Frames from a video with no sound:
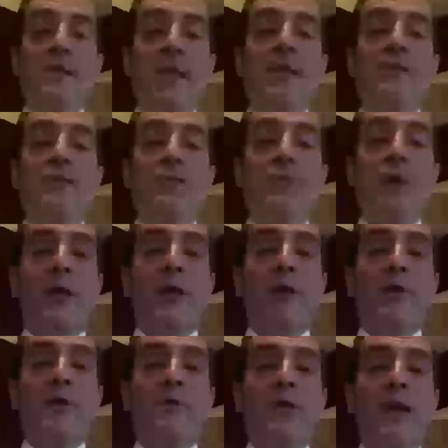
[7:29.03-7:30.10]
for many years
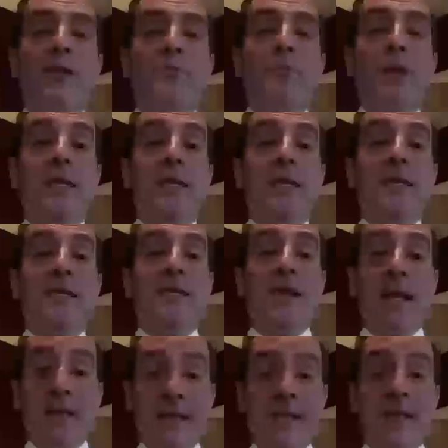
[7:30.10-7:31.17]
has been
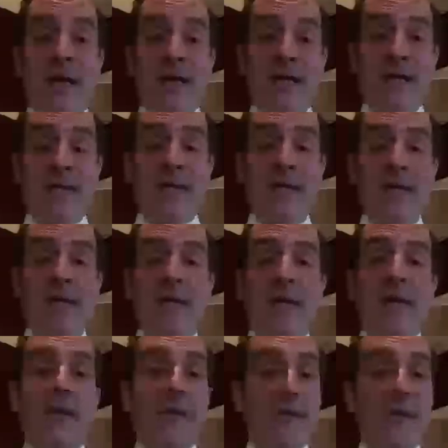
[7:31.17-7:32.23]
insecticides.
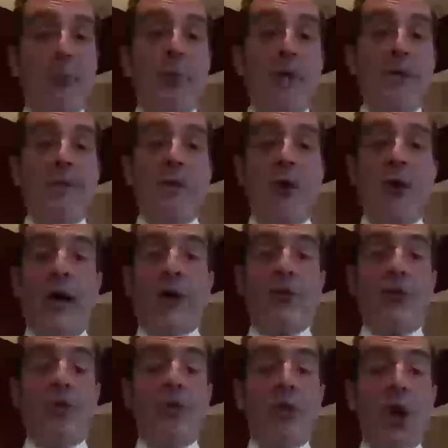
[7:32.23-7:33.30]
Some of these are actually
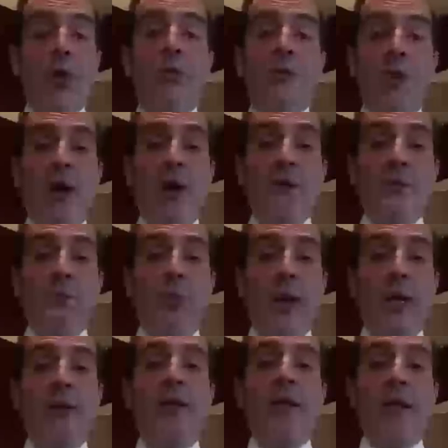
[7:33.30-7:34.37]
known to cause brain
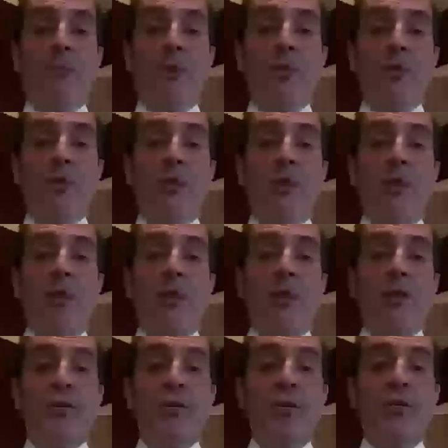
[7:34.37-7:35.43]
damage in
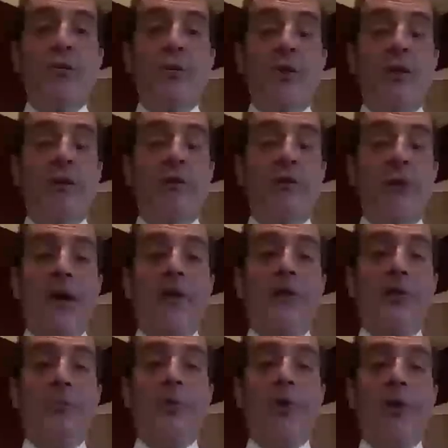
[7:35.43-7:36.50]
children and affect their
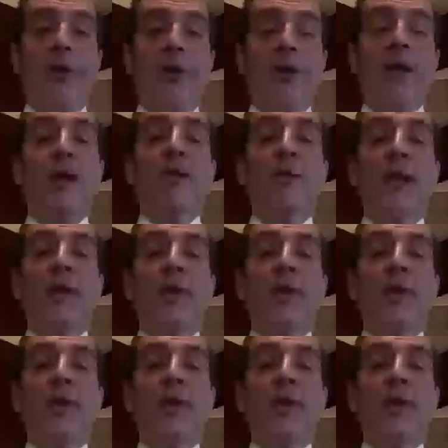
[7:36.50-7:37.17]
ability to think later in